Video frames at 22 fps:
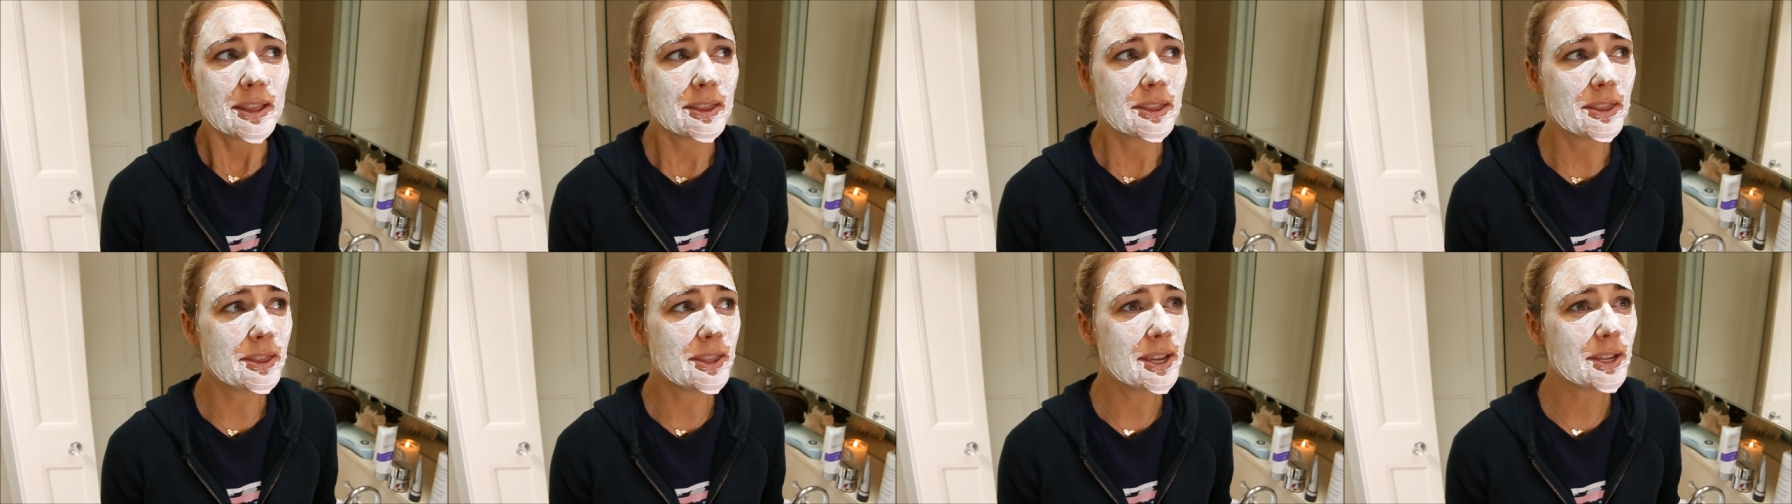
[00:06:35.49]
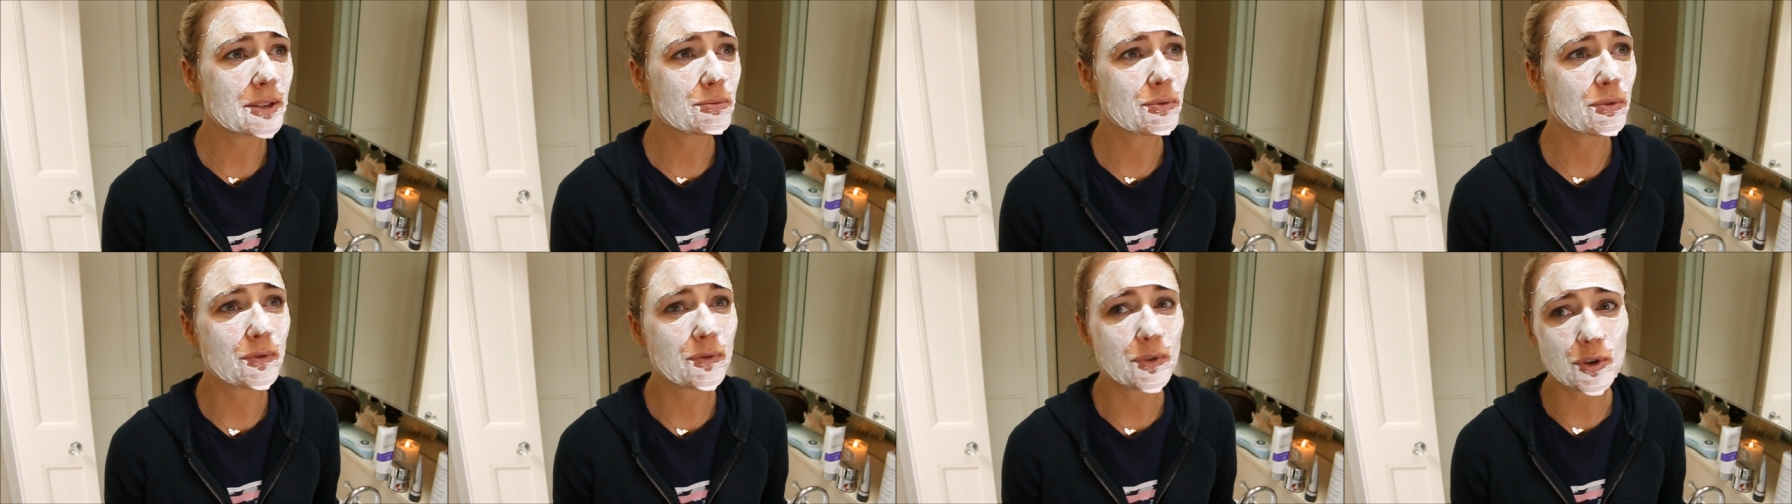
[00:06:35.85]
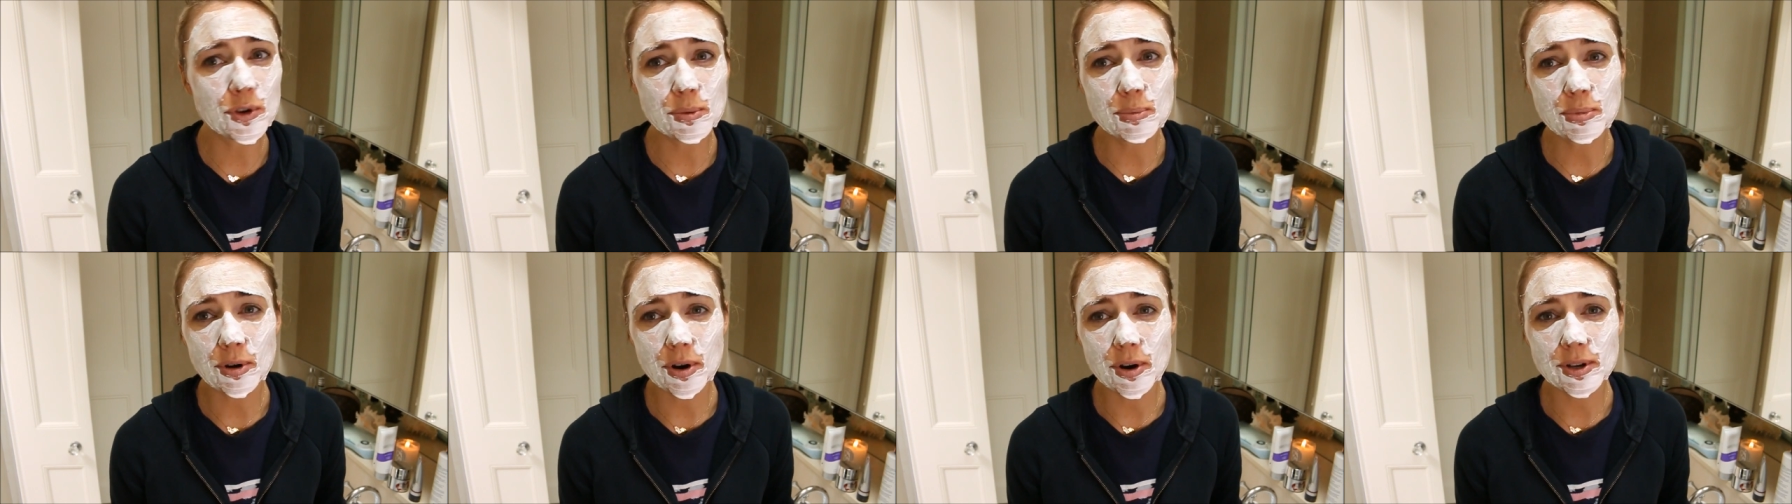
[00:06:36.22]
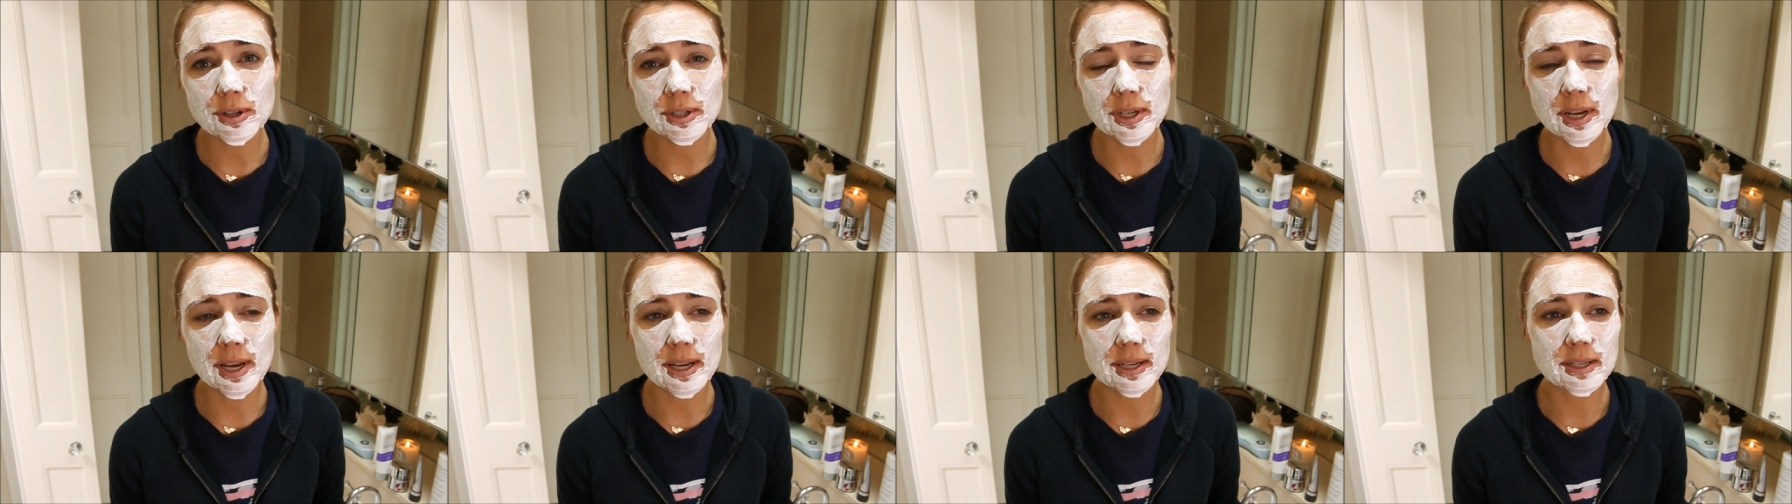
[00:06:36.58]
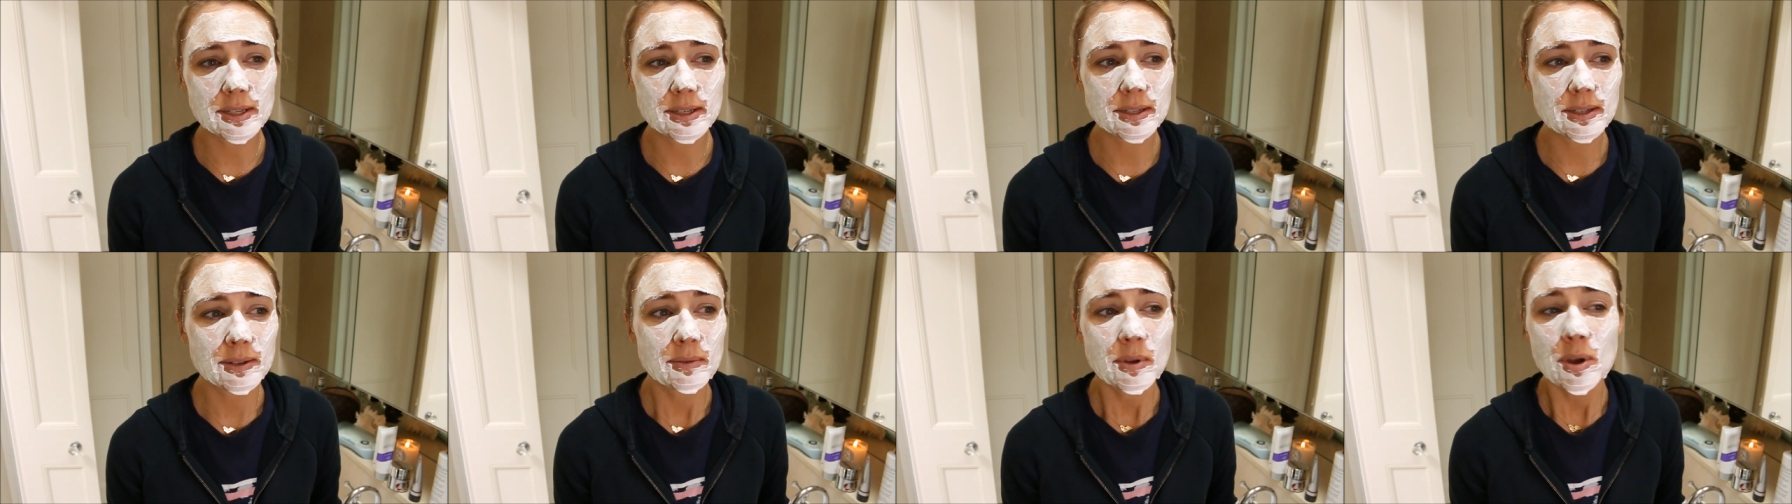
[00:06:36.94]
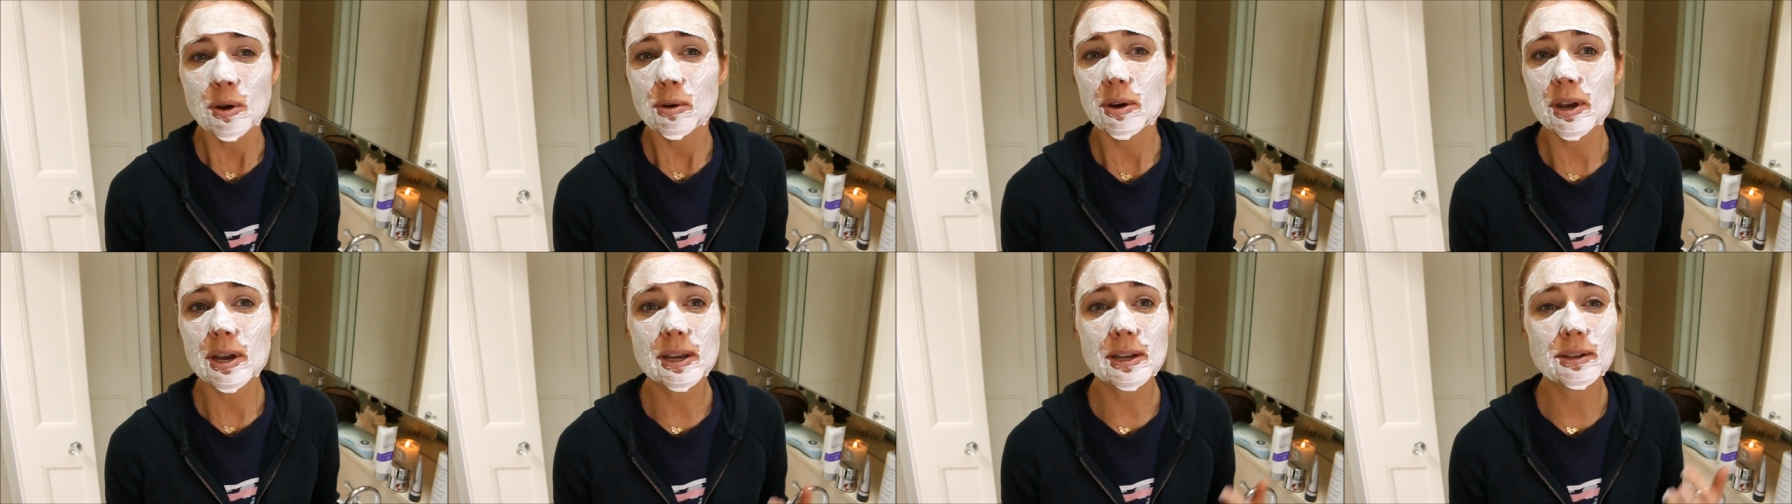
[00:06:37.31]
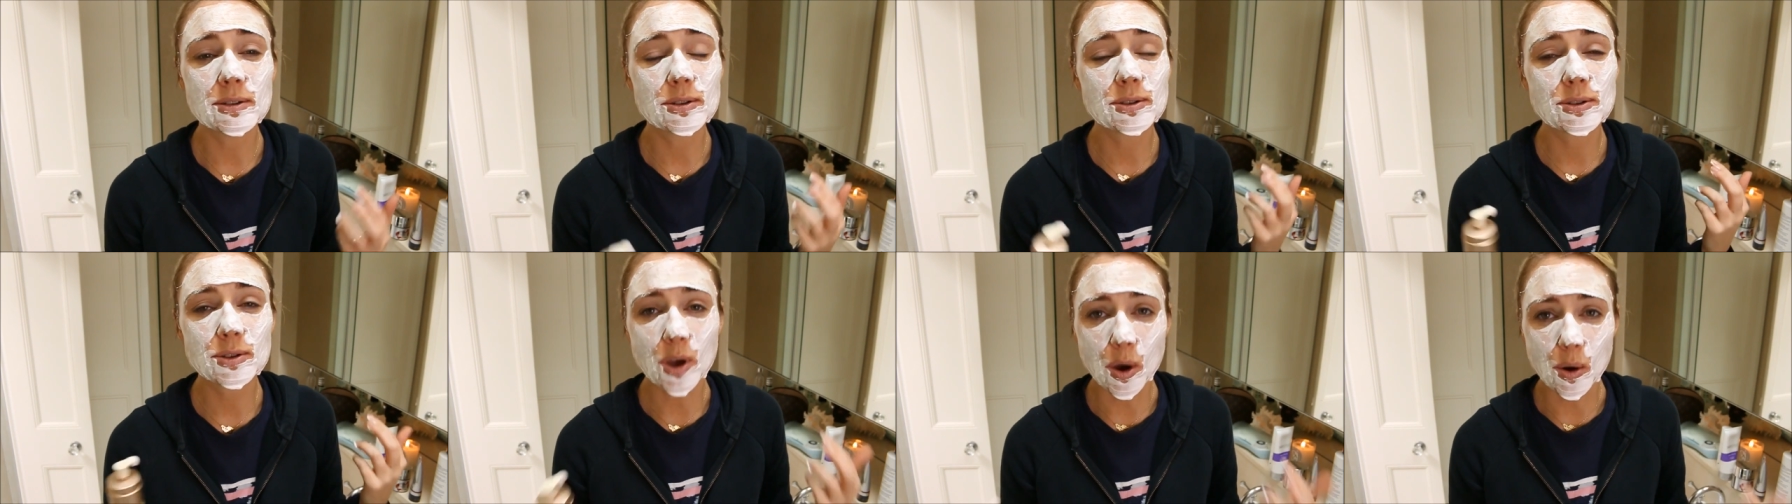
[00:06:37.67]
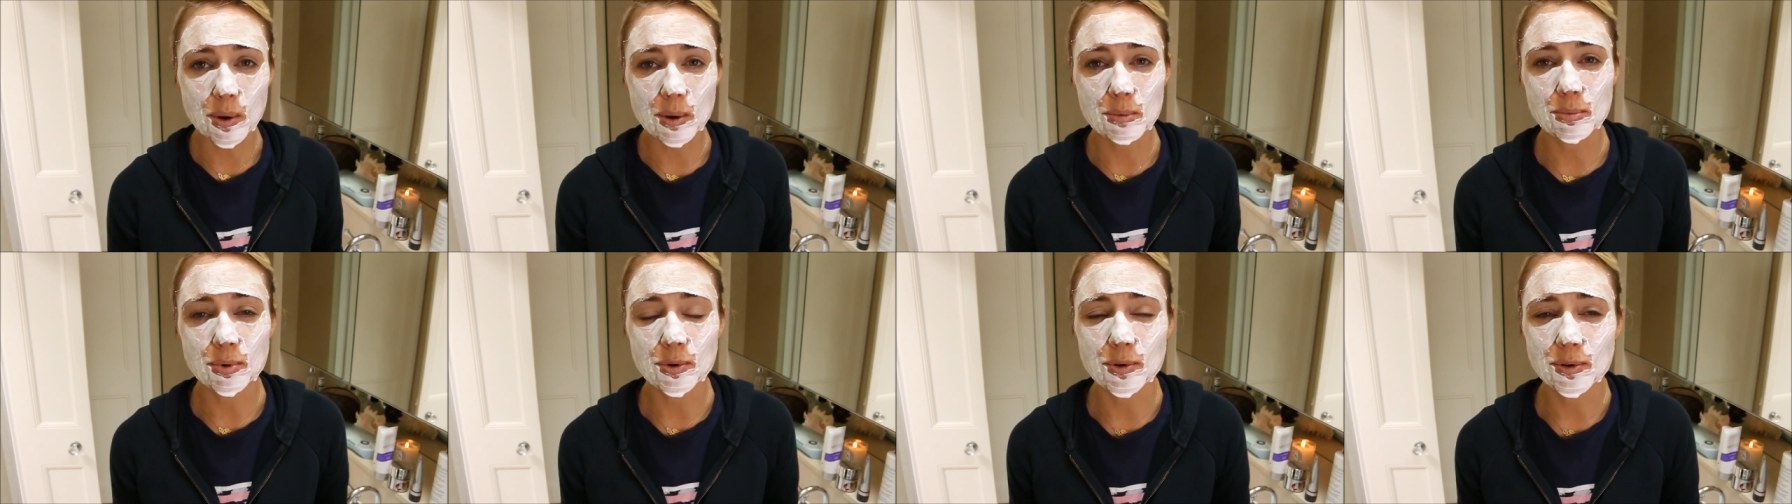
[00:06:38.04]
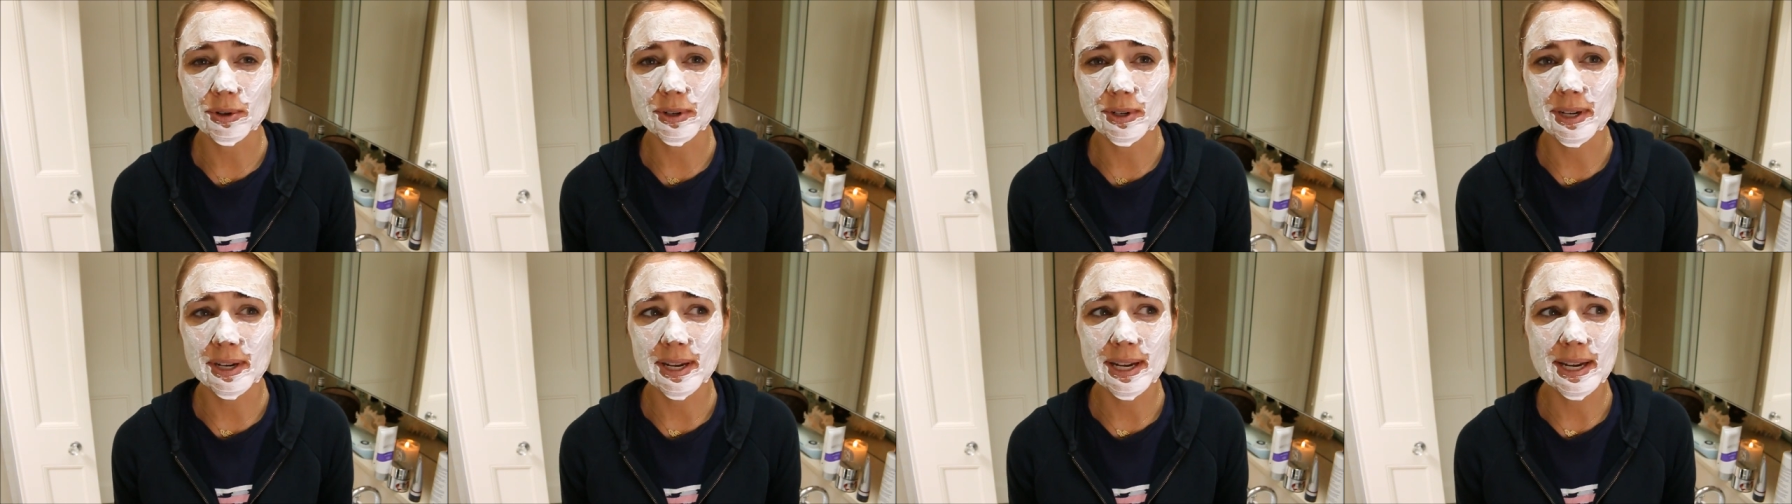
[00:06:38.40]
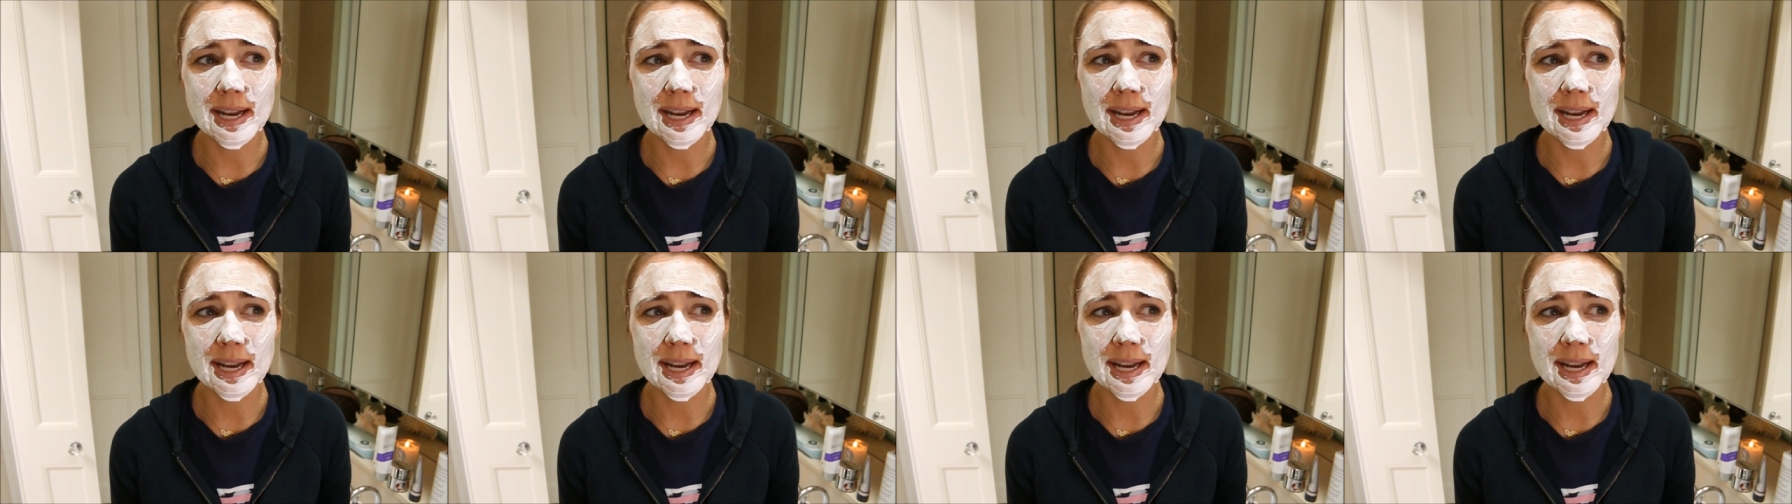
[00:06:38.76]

This review process is so important.